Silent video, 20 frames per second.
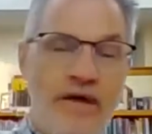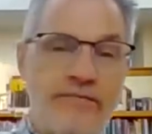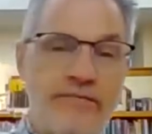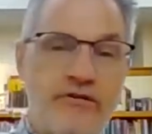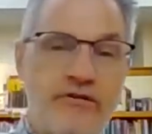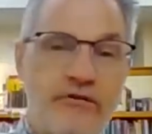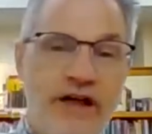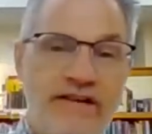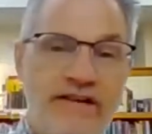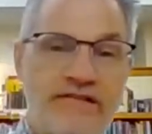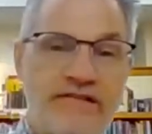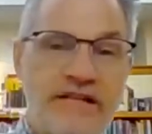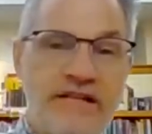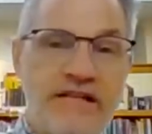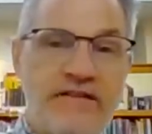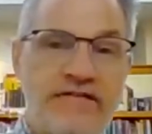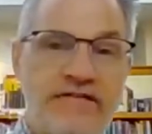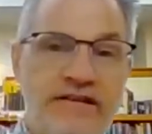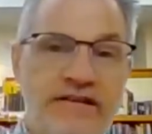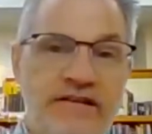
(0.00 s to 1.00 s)
Maybe you like to
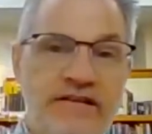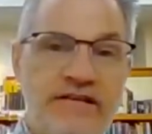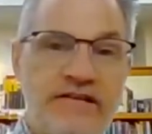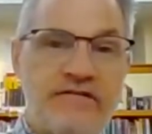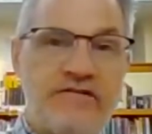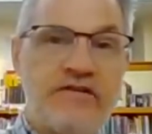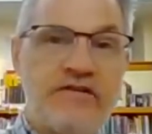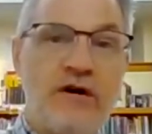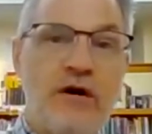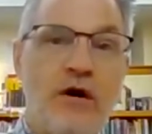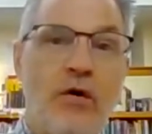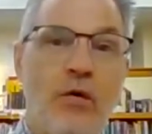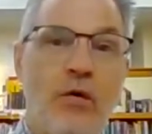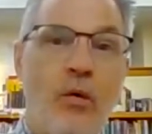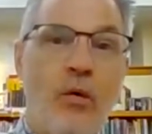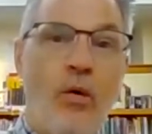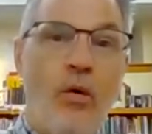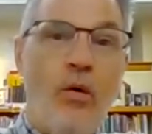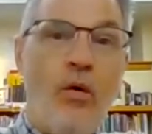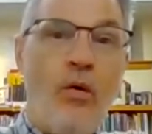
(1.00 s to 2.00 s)
eat these
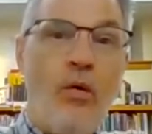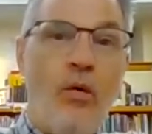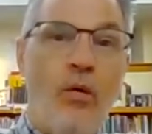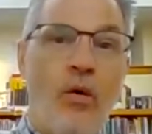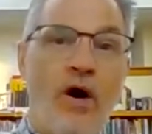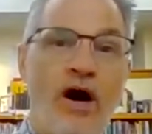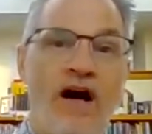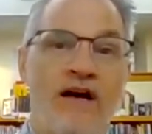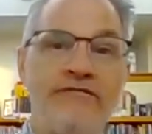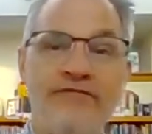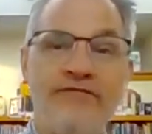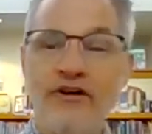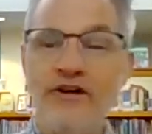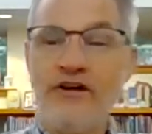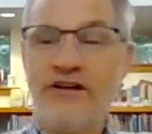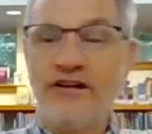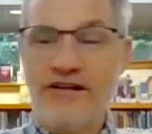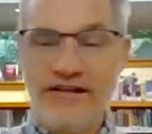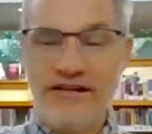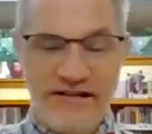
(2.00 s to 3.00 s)

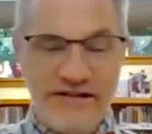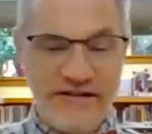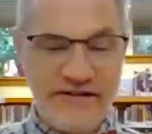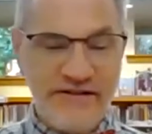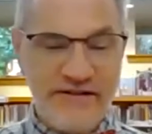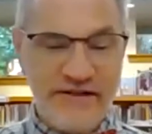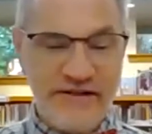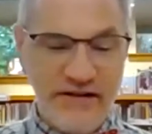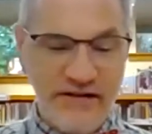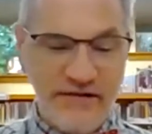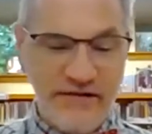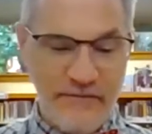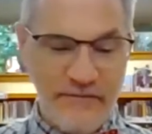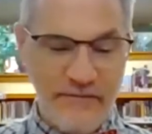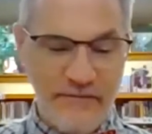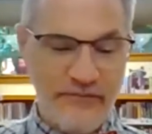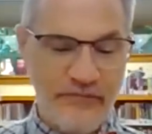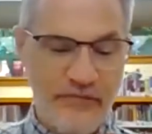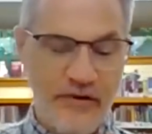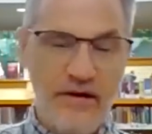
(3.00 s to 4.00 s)
waffles.
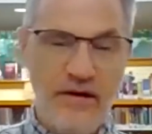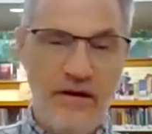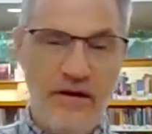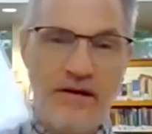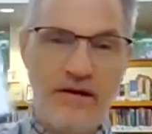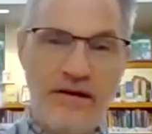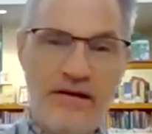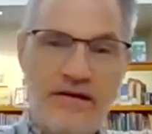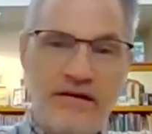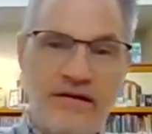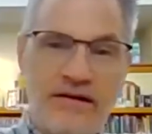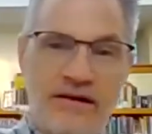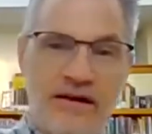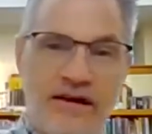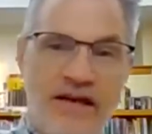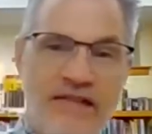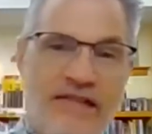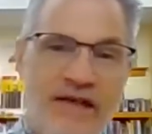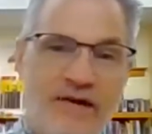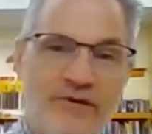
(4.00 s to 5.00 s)
And
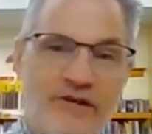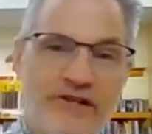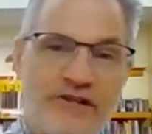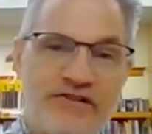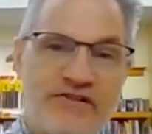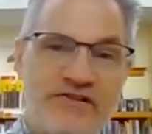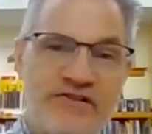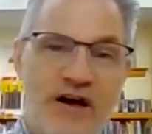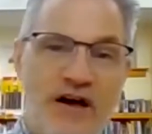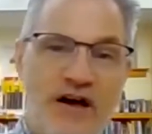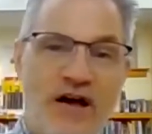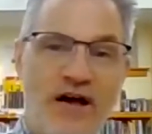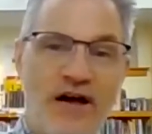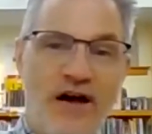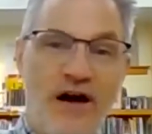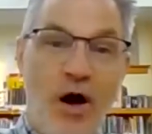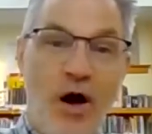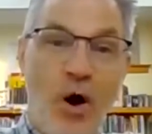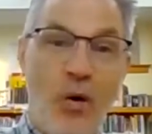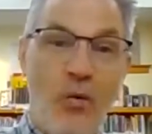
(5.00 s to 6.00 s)
then we just saw
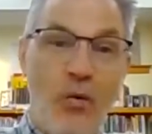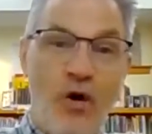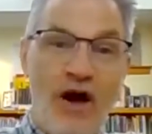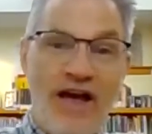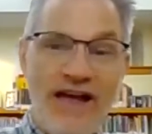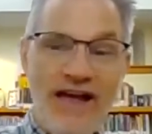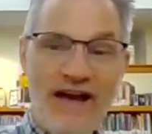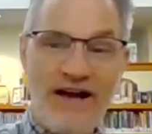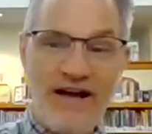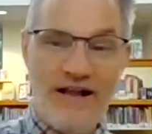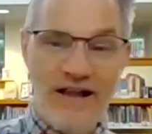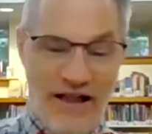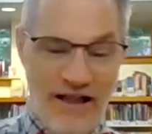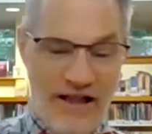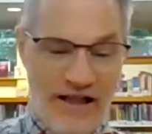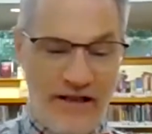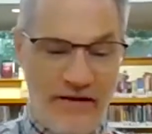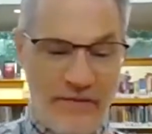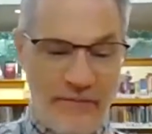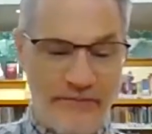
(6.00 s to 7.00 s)
a
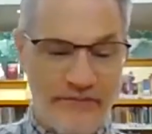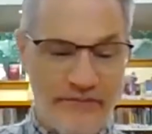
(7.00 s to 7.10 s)
whale.